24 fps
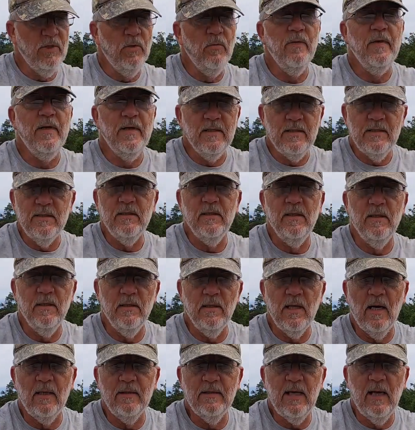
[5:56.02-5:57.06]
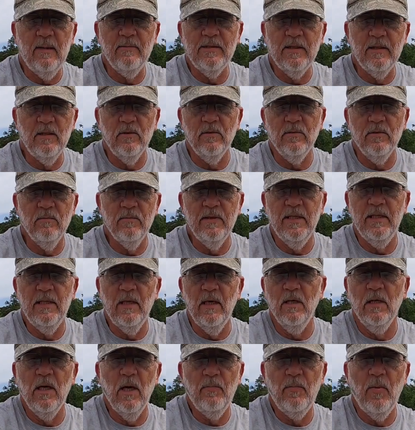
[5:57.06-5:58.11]
do this, a lot of times it'll get
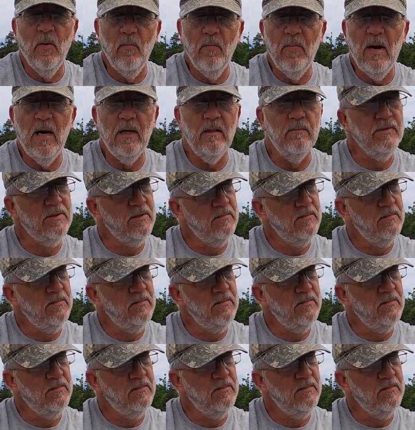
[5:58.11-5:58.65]
hung up on bottom.